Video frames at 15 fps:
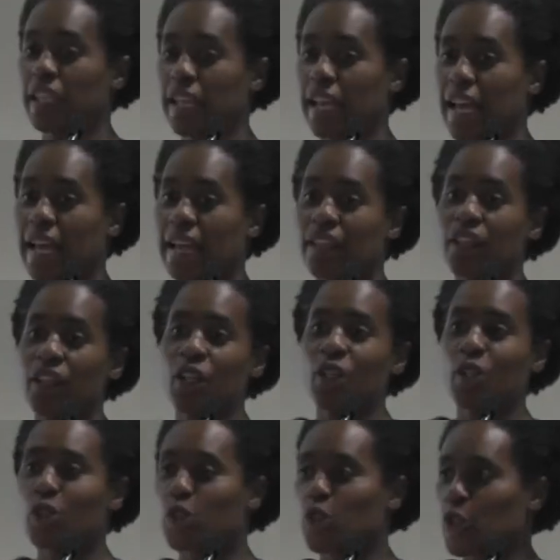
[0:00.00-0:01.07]
at
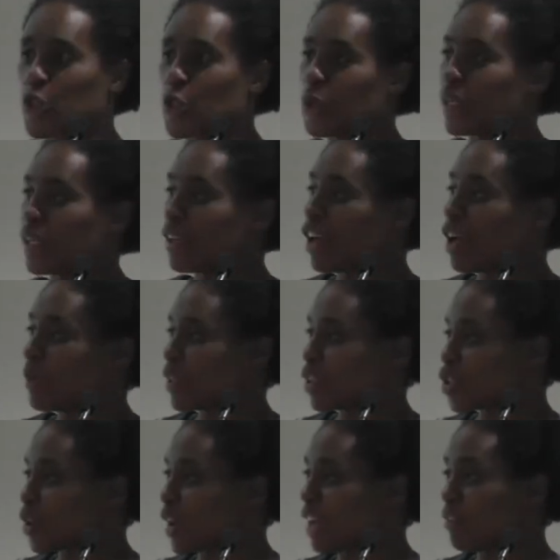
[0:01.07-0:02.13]
the socioeconomic
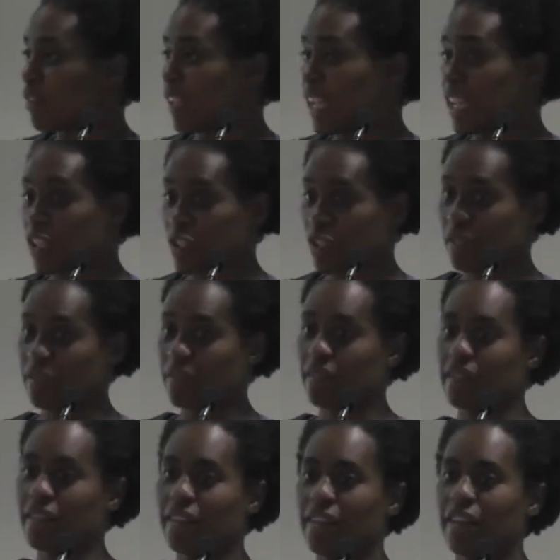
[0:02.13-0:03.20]
stratification
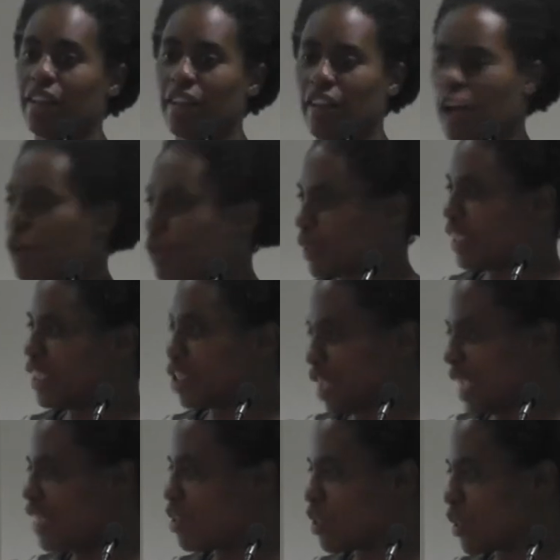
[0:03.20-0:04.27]
not really
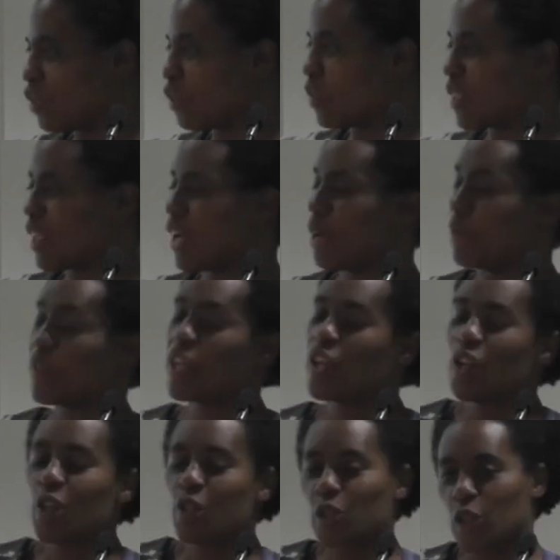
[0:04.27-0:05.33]
changing over time.
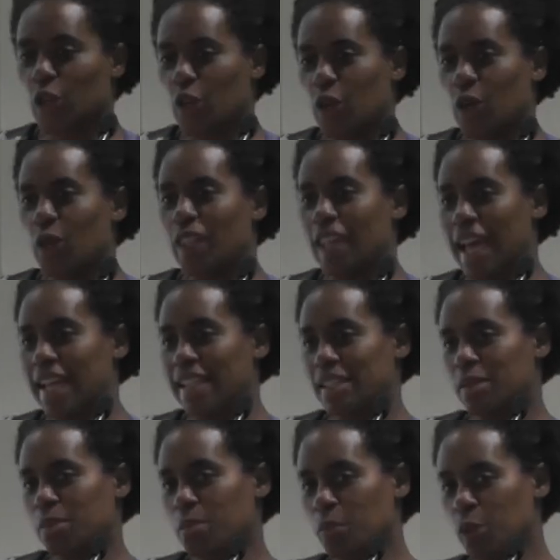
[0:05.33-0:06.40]
So
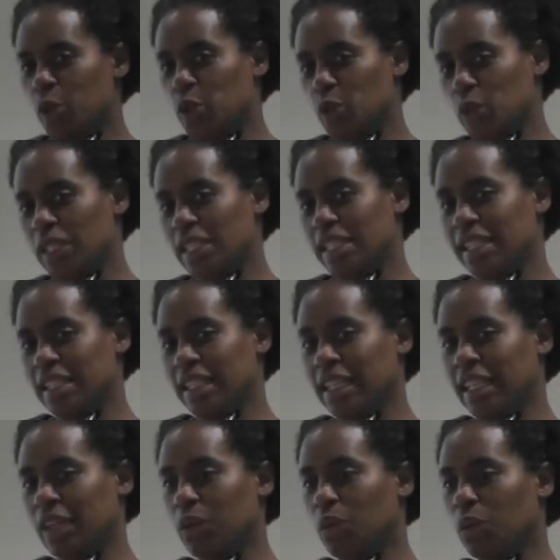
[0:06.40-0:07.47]
that's most
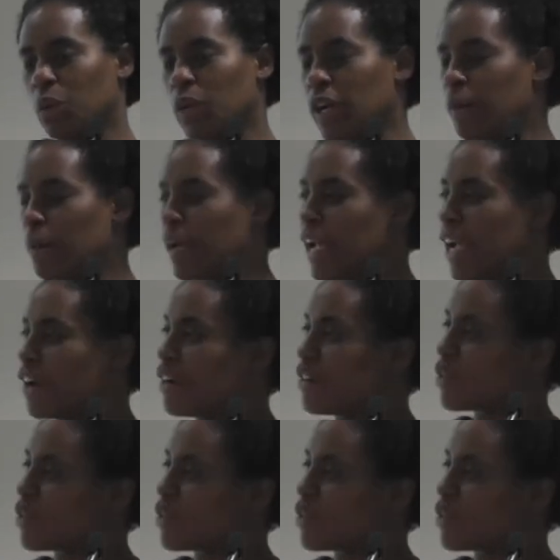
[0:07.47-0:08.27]
recently where my area of